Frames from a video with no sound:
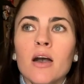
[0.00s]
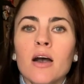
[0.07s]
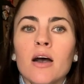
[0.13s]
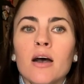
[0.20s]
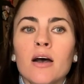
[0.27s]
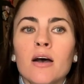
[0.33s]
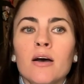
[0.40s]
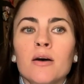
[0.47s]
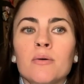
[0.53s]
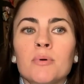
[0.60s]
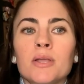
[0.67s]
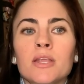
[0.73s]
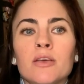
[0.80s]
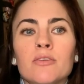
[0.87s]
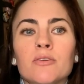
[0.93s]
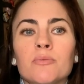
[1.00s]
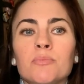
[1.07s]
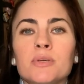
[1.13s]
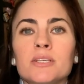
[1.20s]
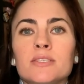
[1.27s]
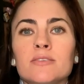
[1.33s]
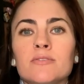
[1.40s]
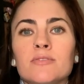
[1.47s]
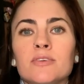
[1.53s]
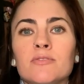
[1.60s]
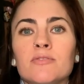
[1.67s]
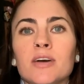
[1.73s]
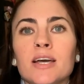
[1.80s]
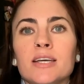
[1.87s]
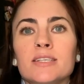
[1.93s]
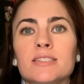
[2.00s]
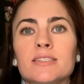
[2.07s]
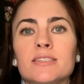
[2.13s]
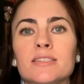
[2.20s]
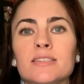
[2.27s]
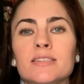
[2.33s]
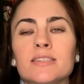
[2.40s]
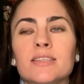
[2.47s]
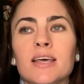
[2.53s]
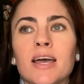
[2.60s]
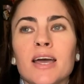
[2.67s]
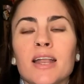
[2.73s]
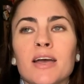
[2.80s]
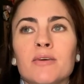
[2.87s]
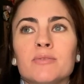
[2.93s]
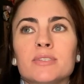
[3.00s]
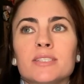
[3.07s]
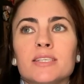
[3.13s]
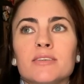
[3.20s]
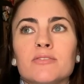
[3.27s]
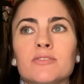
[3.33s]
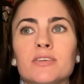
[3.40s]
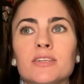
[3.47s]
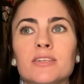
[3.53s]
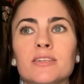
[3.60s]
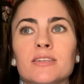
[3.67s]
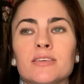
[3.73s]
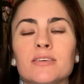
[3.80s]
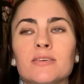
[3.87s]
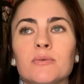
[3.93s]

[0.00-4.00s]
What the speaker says: another piece of advice that I was given